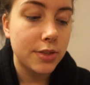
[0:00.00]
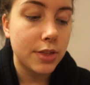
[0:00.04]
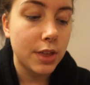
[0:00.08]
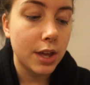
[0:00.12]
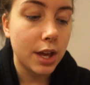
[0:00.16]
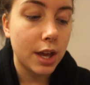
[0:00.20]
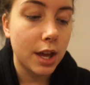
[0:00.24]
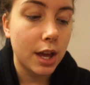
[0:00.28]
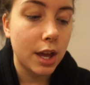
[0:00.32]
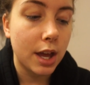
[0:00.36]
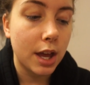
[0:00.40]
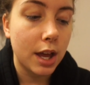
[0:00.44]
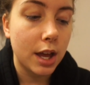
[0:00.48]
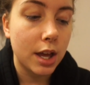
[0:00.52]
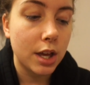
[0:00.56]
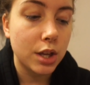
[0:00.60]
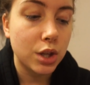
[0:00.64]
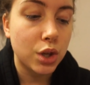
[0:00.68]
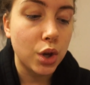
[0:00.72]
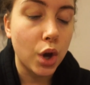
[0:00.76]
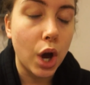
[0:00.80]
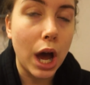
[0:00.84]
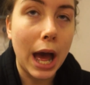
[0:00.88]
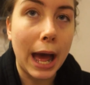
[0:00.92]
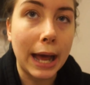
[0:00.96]
that
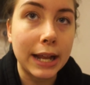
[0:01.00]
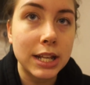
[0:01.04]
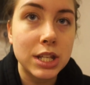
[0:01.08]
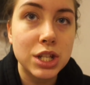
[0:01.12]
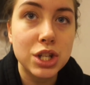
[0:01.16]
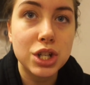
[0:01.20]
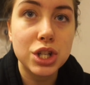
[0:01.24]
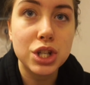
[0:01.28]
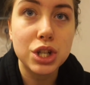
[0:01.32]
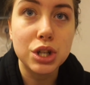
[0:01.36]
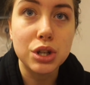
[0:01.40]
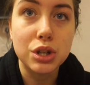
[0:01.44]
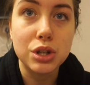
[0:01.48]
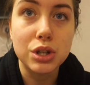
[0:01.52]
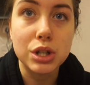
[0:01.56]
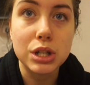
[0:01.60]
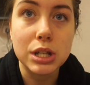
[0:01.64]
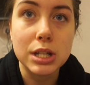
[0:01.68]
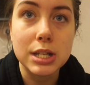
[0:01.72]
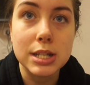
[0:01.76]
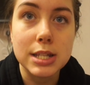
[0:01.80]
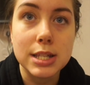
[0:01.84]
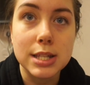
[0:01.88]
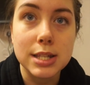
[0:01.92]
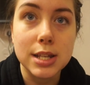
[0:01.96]
your attitude
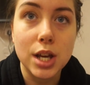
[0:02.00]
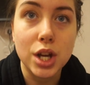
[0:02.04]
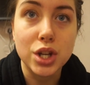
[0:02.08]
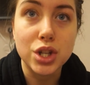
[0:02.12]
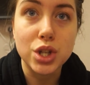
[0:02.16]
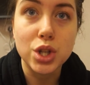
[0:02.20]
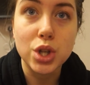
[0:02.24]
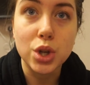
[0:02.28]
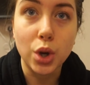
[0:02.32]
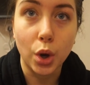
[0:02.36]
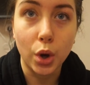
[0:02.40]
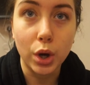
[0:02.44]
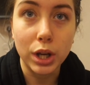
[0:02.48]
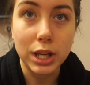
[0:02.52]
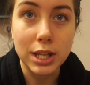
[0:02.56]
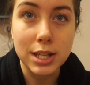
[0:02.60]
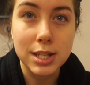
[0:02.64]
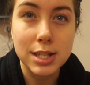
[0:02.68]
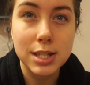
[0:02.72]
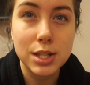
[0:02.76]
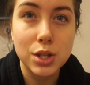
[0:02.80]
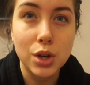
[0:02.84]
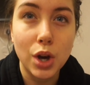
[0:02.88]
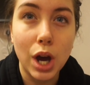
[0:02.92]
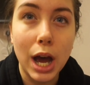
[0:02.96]
is a
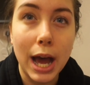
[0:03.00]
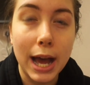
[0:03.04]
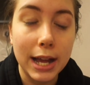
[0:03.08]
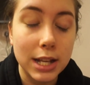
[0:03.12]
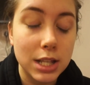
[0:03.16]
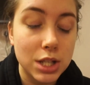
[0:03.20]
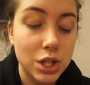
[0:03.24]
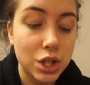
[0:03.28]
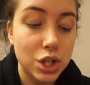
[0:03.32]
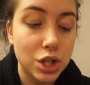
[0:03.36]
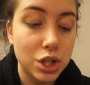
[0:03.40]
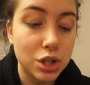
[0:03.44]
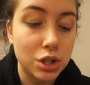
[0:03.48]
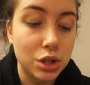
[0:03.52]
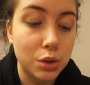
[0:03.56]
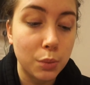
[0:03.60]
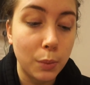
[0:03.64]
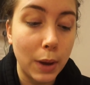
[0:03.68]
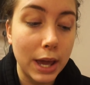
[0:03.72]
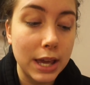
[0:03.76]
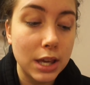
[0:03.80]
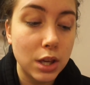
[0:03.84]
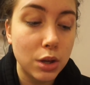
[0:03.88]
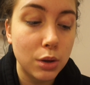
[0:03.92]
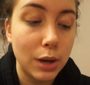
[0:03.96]
choice. Your attitude, the
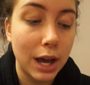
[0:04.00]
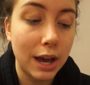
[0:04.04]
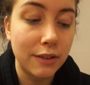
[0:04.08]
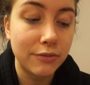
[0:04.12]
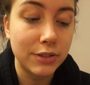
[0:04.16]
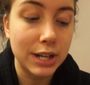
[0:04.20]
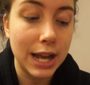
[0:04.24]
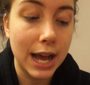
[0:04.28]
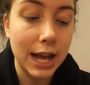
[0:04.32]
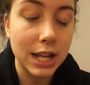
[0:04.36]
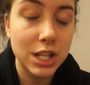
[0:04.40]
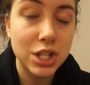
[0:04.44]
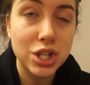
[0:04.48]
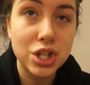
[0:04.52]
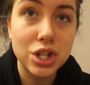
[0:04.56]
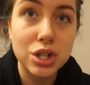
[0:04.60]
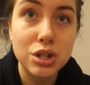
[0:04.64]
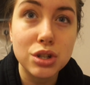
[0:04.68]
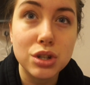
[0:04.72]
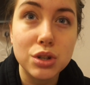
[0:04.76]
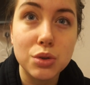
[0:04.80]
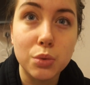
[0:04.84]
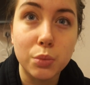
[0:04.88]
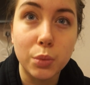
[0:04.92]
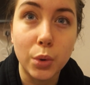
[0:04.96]
way you have an
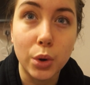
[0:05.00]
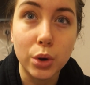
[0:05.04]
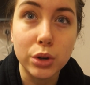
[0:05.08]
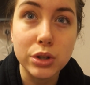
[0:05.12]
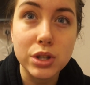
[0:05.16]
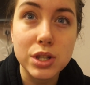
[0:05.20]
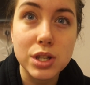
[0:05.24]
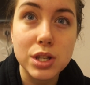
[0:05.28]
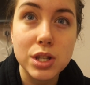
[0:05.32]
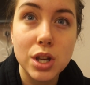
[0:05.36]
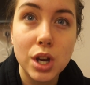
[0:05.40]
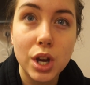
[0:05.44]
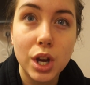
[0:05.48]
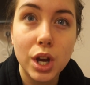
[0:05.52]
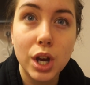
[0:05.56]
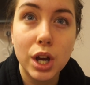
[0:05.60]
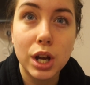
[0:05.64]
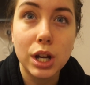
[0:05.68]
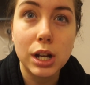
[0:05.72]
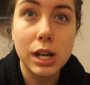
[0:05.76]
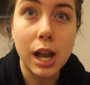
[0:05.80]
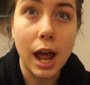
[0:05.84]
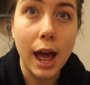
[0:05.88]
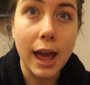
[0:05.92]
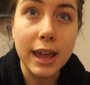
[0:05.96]
attitude towards
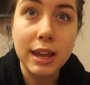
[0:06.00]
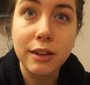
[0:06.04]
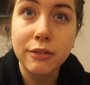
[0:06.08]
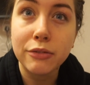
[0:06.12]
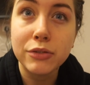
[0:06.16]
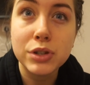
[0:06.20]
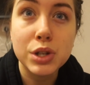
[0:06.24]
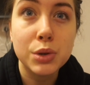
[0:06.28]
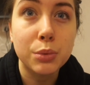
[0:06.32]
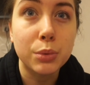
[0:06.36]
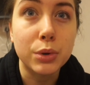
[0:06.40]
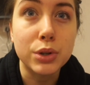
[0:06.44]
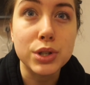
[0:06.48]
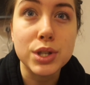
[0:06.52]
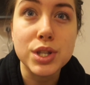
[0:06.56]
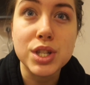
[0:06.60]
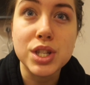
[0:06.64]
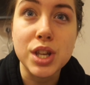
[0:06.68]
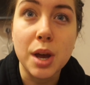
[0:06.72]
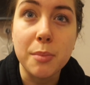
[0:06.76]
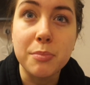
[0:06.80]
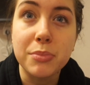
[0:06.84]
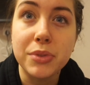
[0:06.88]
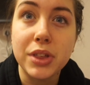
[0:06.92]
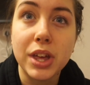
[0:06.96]
life, towards
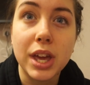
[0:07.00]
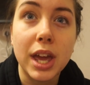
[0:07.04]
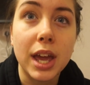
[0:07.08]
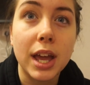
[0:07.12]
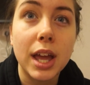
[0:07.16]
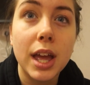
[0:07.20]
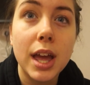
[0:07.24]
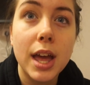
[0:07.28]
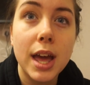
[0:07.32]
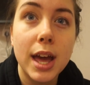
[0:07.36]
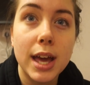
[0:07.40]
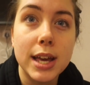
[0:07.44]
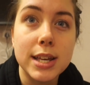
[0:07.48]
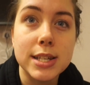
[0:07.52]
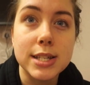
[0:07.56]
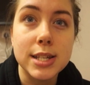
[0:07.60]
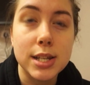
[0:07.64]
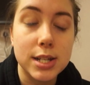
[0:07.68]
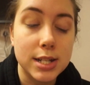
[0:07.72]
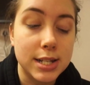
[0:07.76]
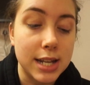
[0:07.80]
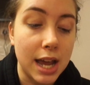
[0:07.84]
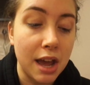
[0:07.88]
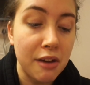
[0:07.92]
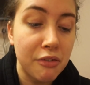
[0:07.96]
something, is
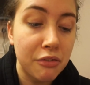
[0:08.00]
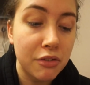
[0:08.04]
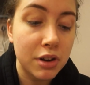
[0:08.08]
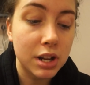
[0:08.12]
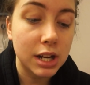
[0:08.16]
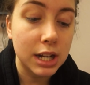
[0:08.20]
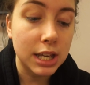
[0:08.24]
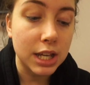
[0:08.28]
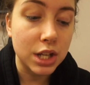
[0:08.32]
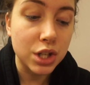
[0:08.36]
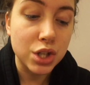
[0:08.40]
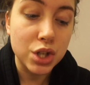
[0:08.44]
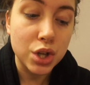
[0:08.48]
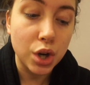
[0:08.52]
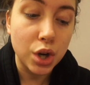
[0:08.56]
definitely a